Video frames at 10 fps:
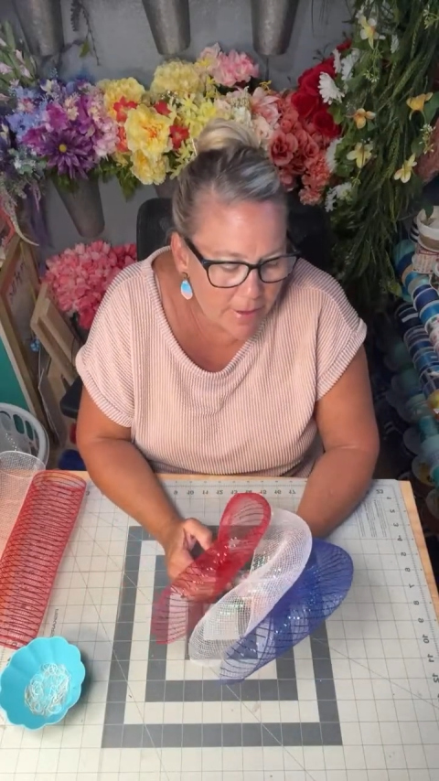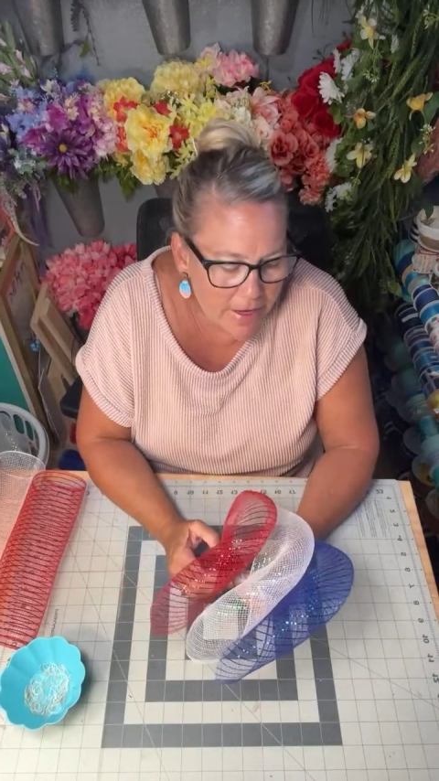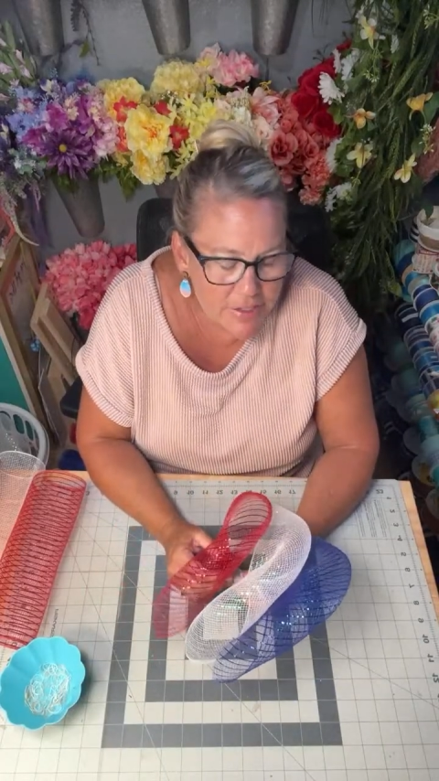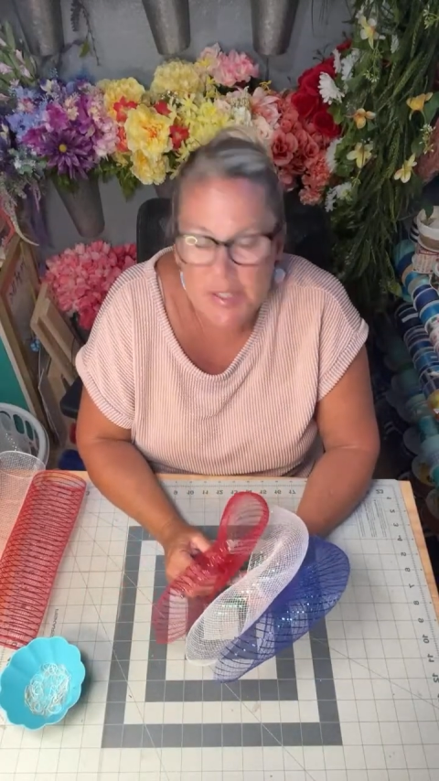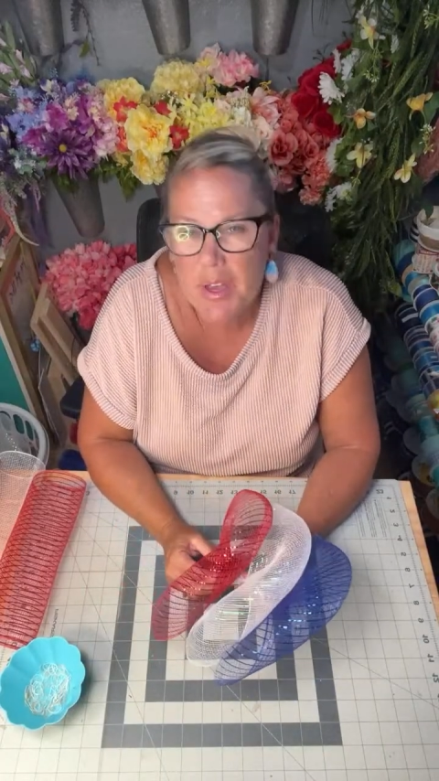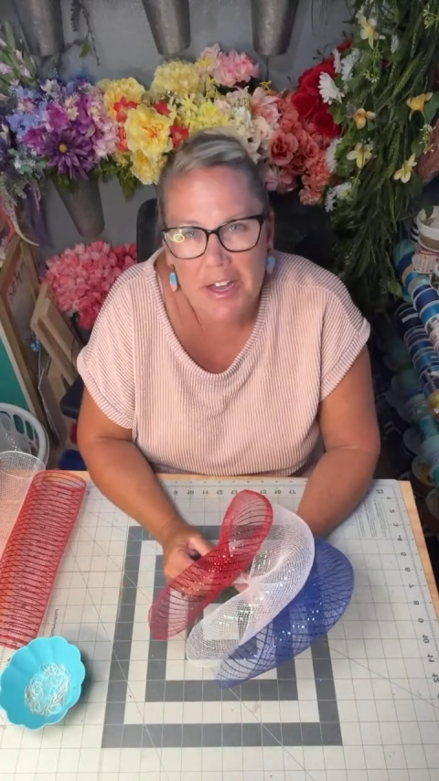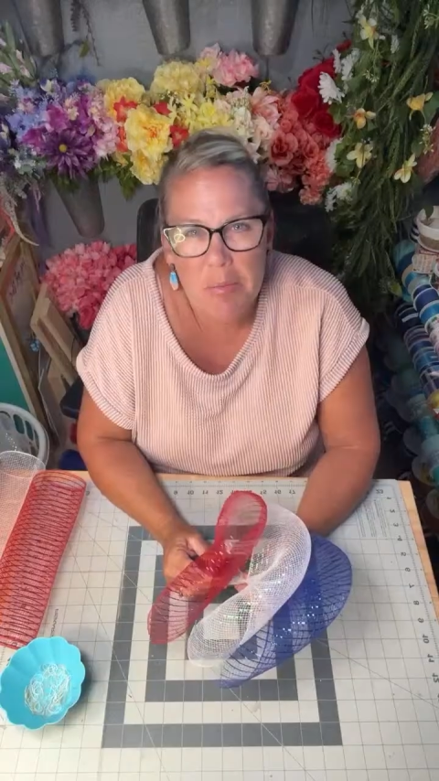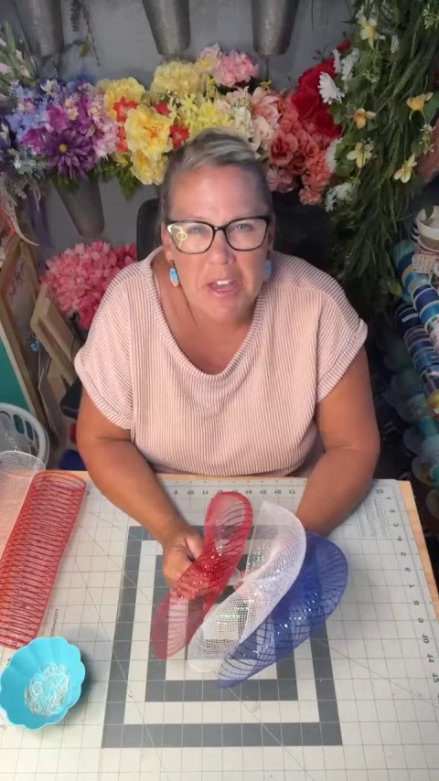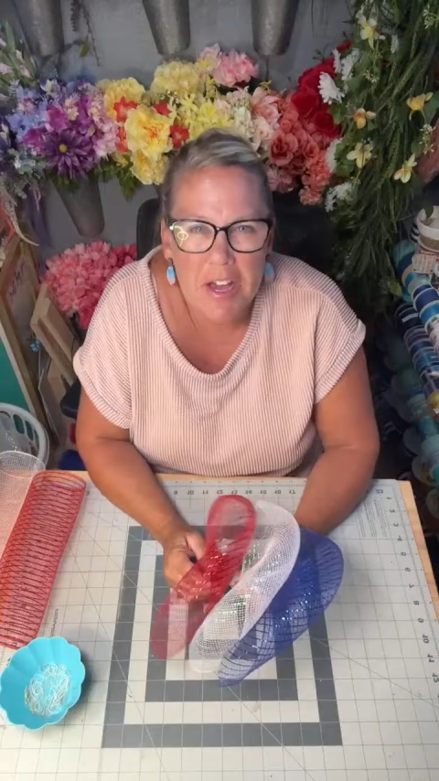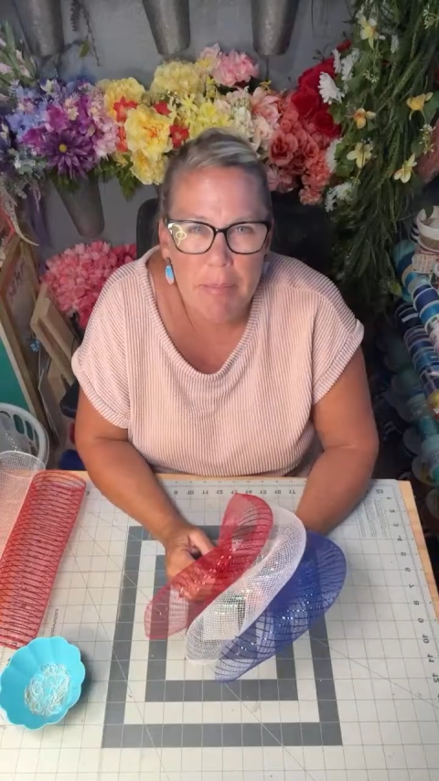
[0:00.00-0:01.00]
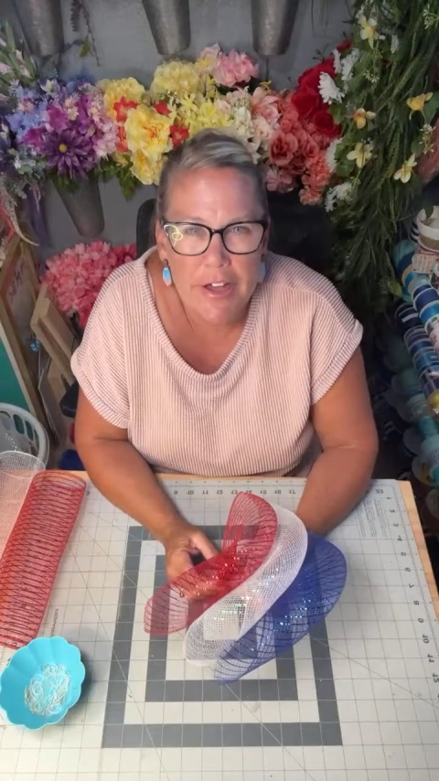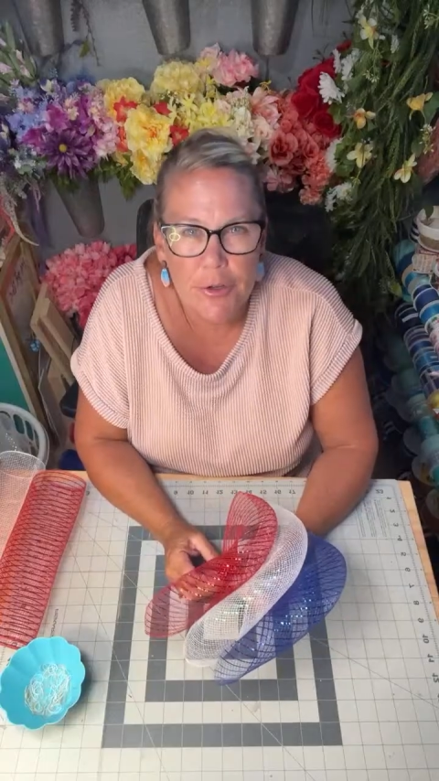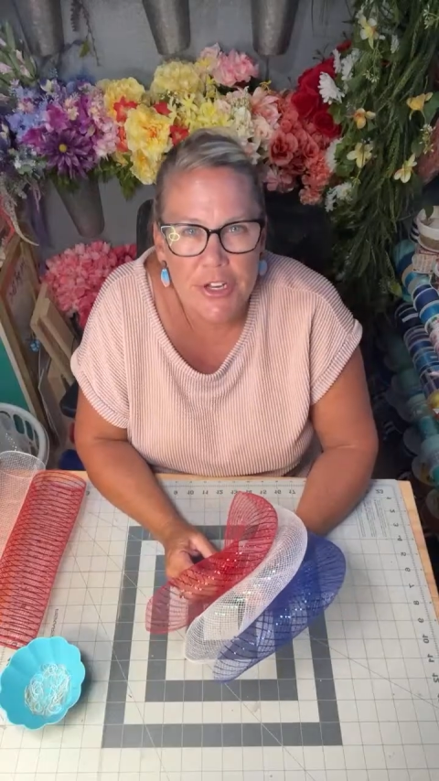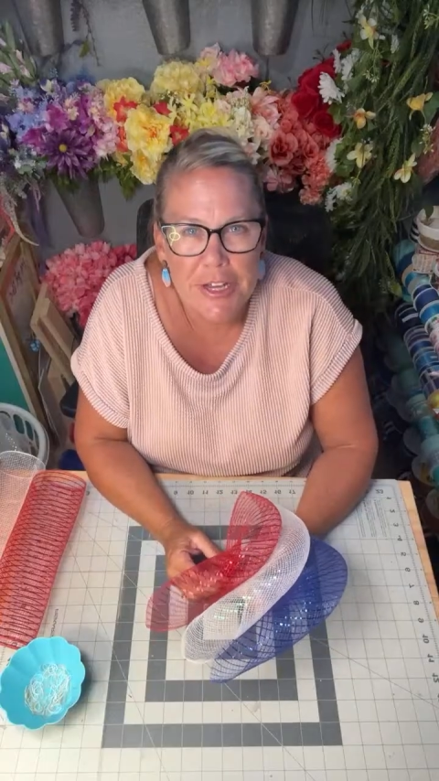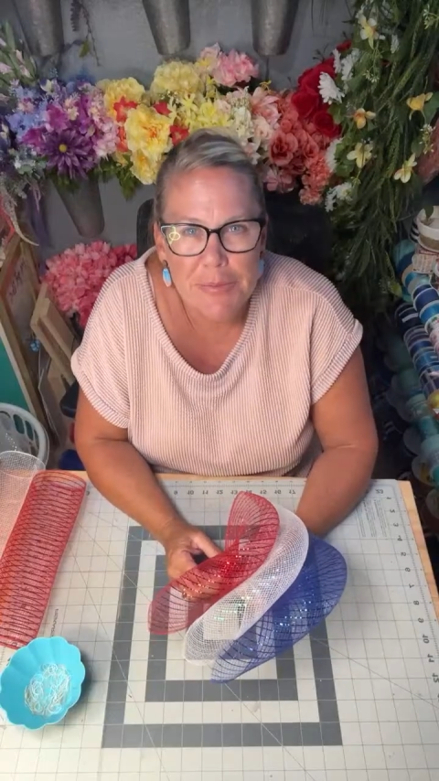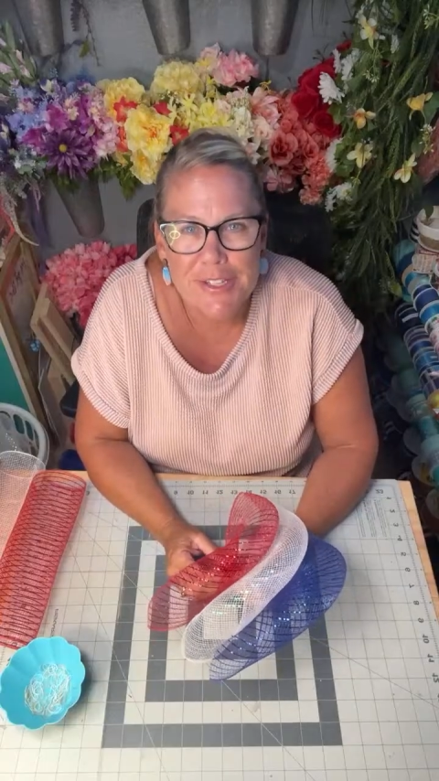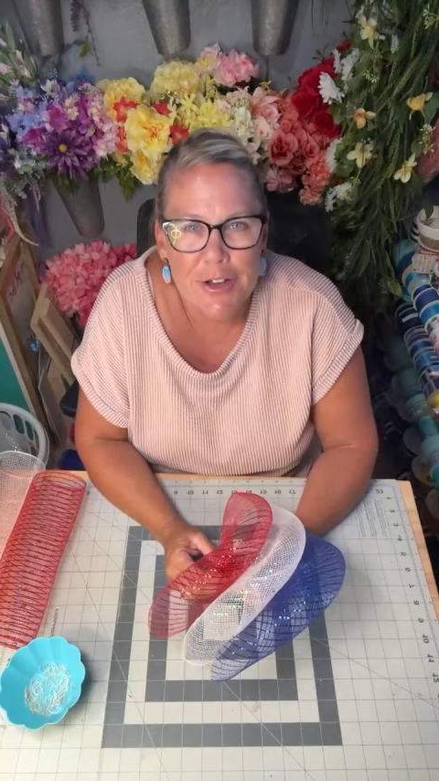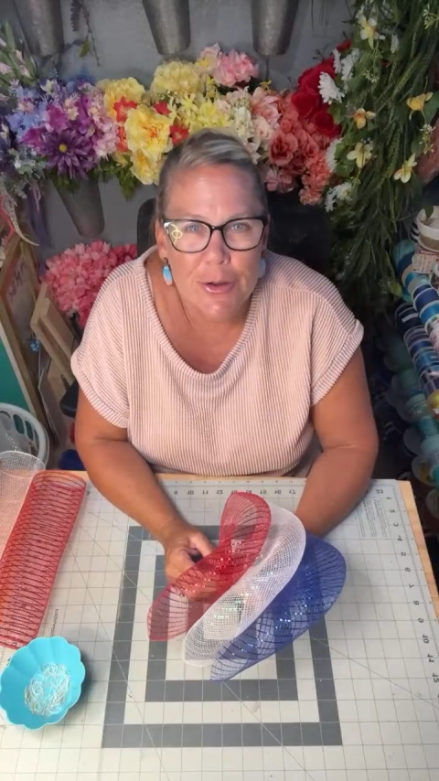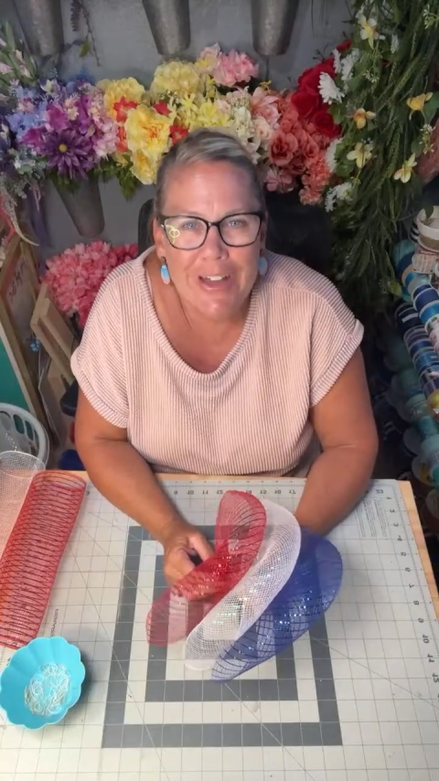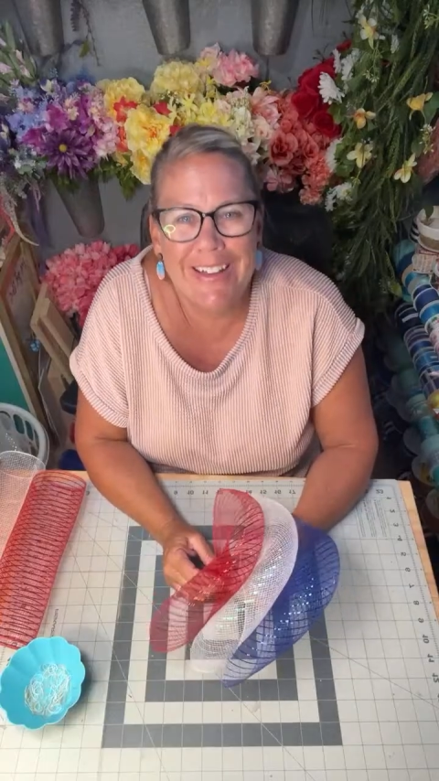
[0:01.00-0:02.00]
just kind of make up my own name.
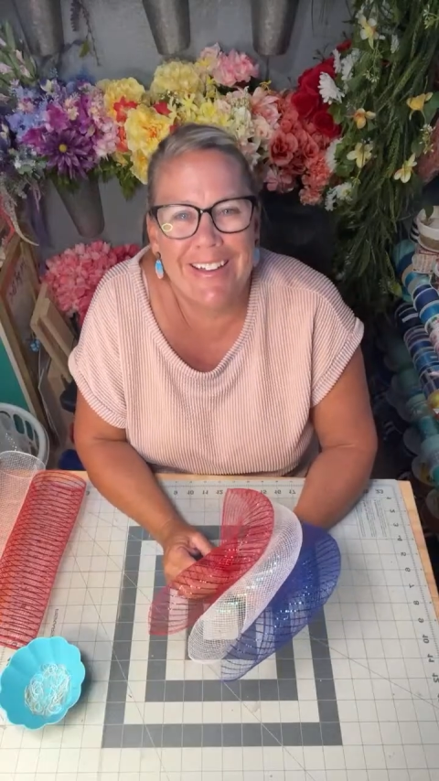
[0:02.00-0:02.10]
So